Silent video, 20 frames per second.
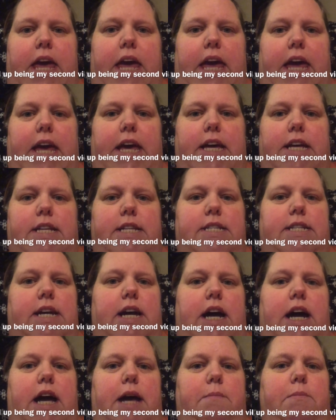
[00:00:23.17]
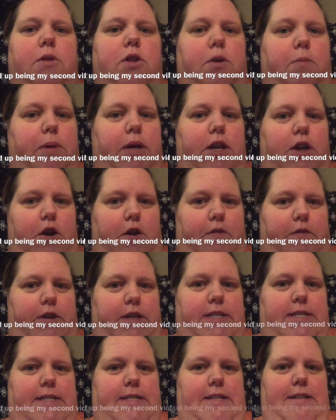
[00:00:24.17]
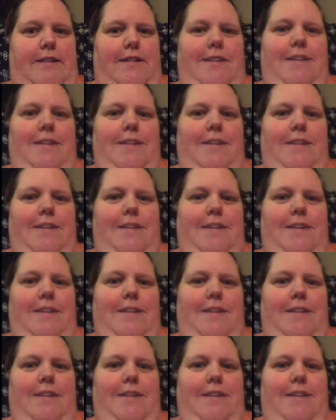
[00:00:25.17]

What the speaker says: and I'm a little bit nervous,